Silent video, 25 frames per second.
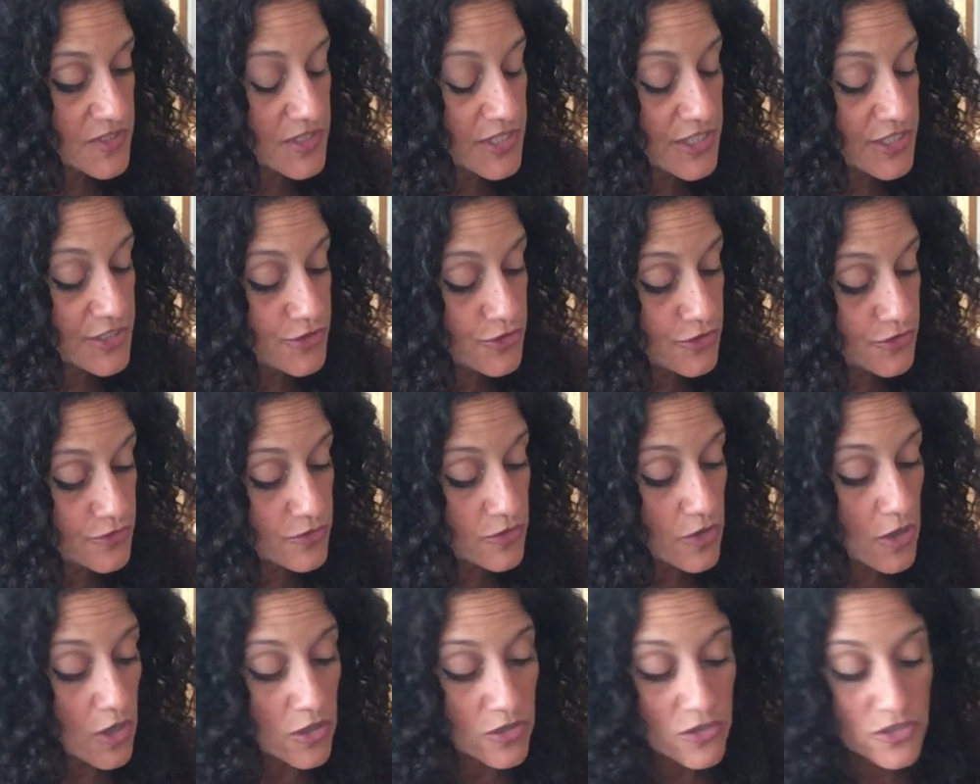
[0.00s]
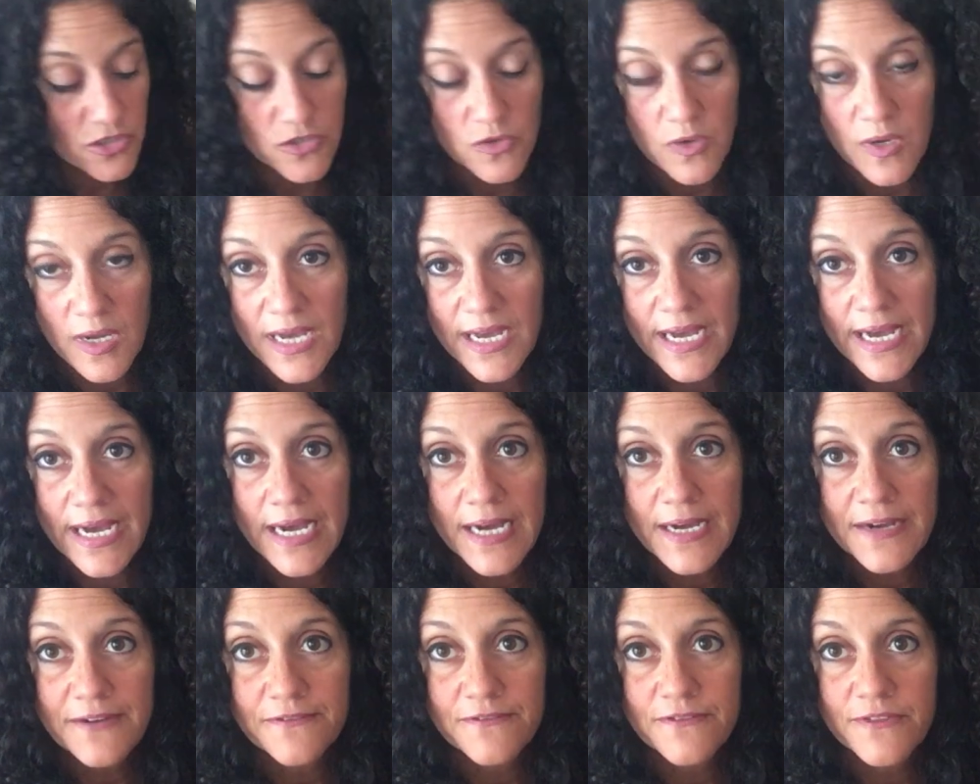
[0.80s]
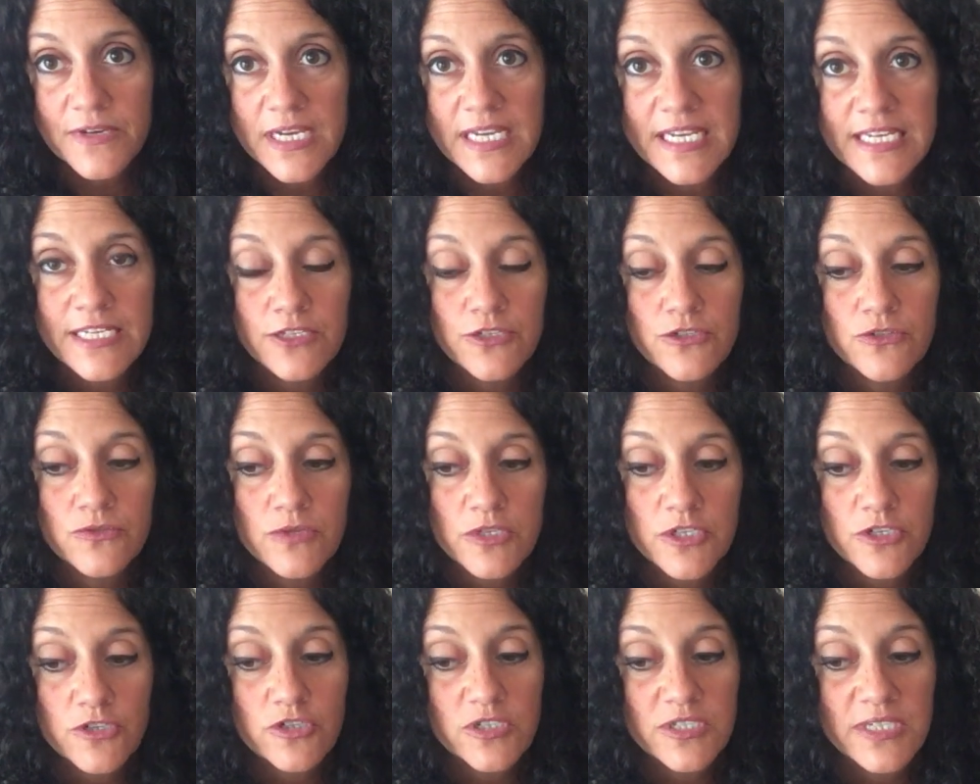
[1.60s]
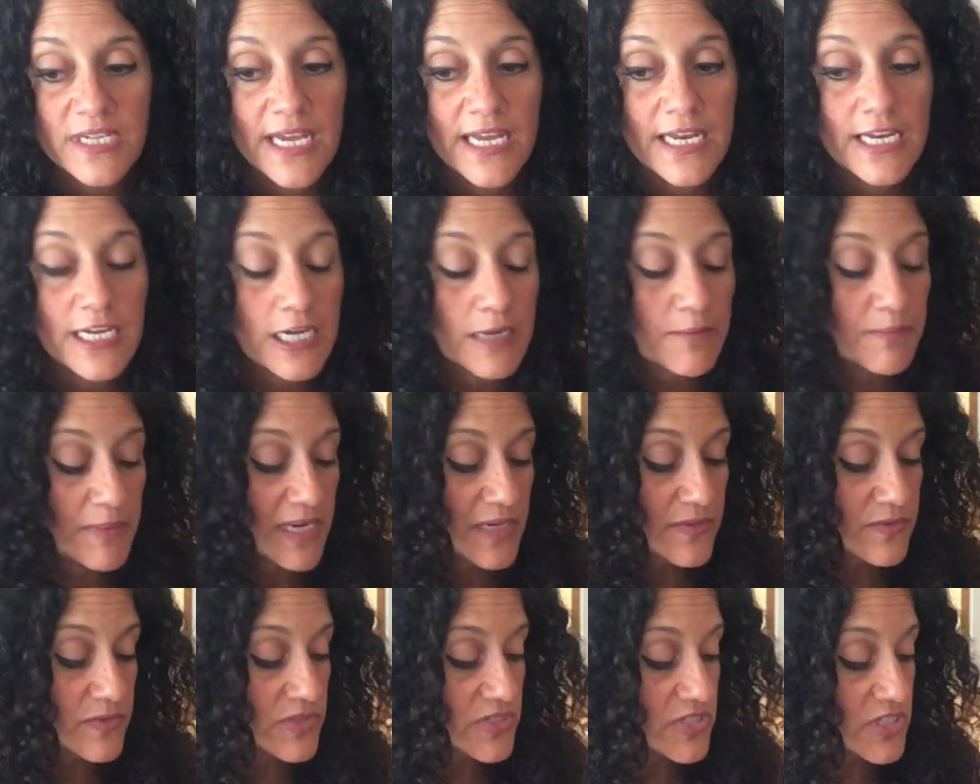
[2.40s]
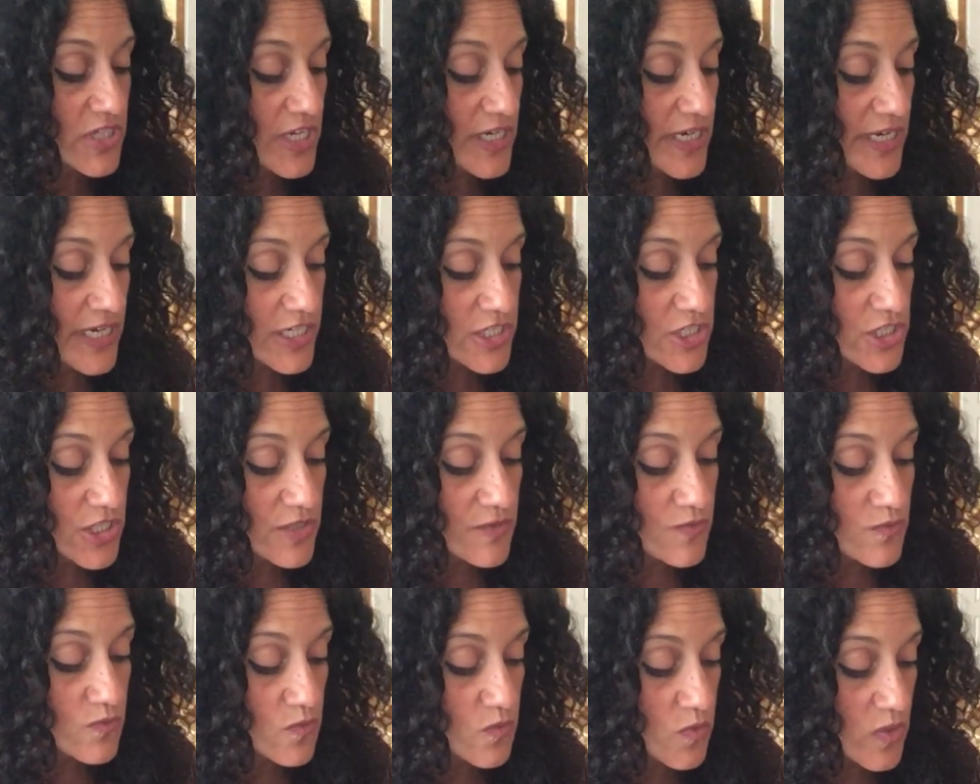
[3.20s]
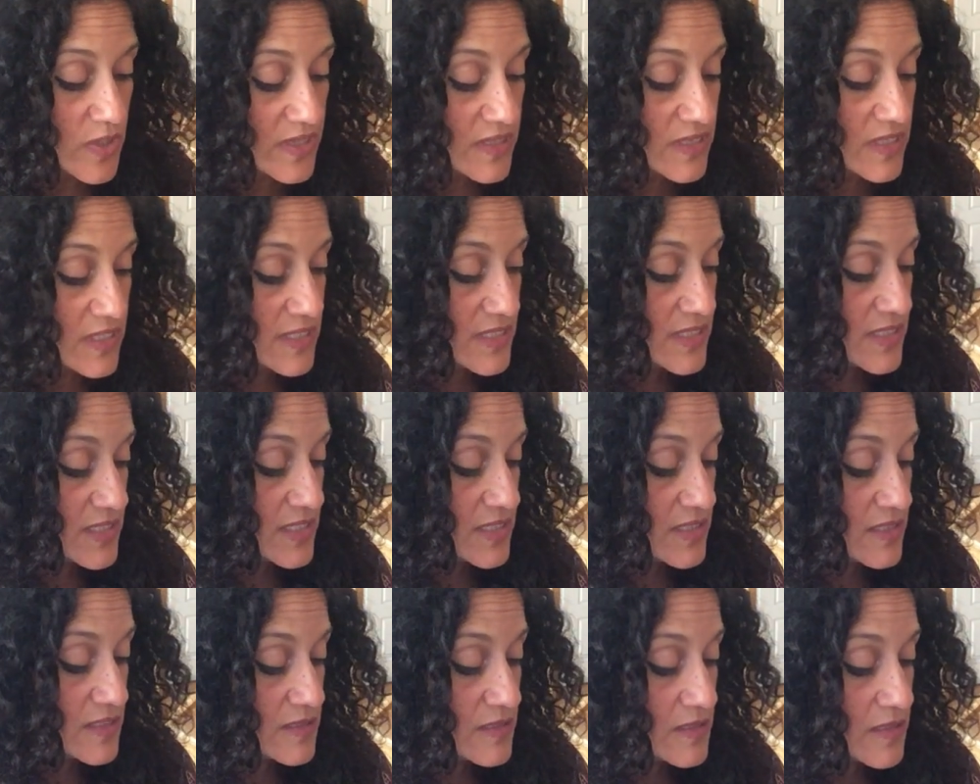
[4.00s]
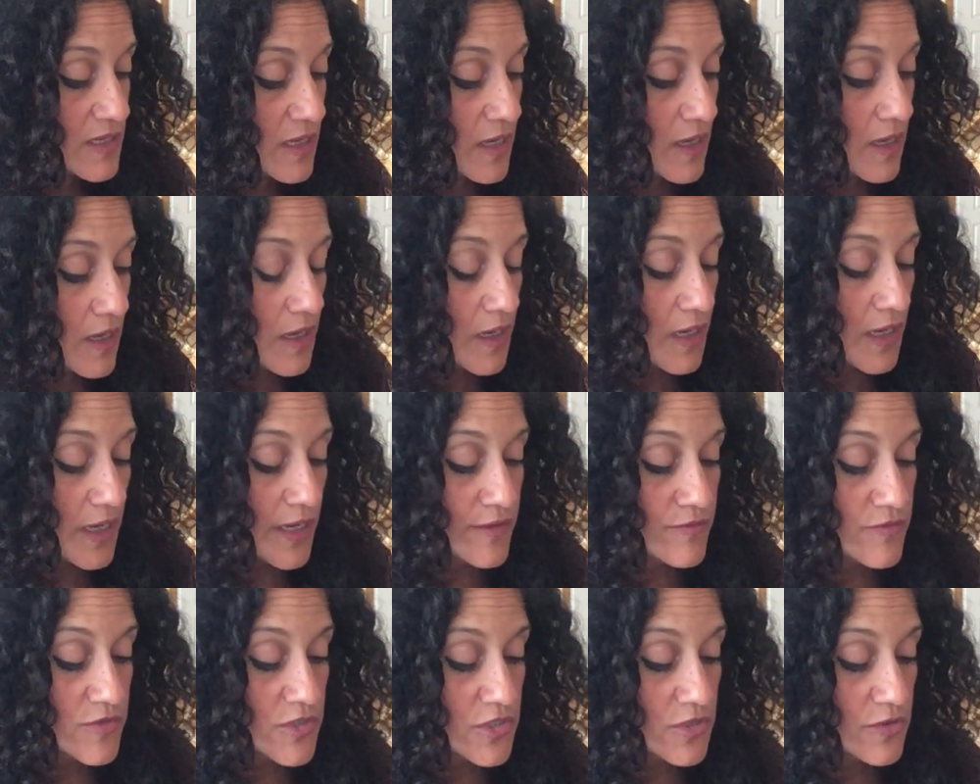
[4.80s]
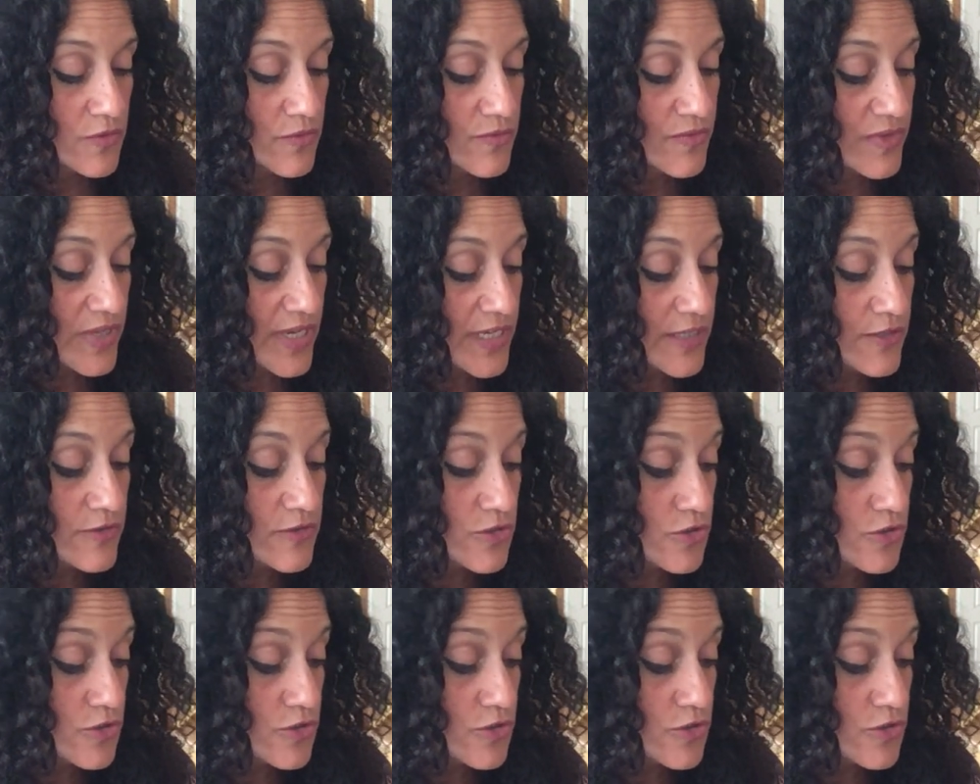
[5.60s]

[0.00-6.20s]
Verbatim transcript: They do also have a new understanding about this connection and what this is. And so they